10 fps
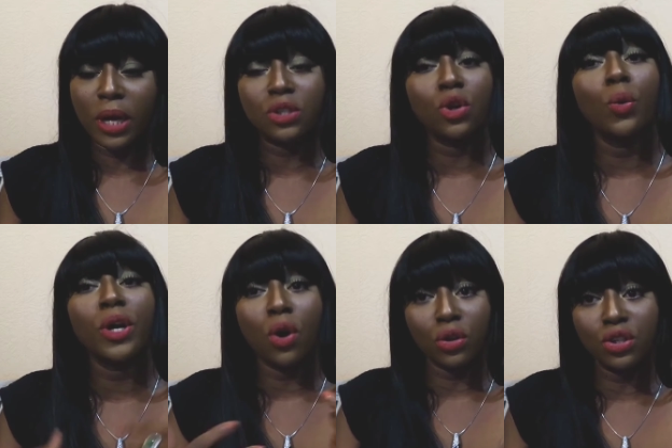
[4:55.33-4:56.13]
ways, or
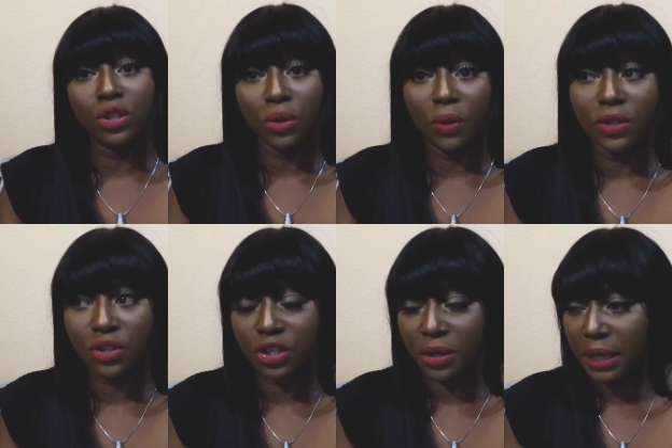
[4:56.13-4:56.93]
we continue on
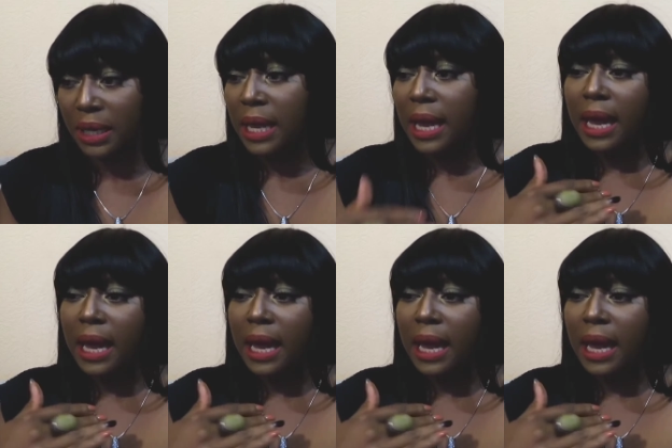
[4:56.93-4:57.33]
this journey,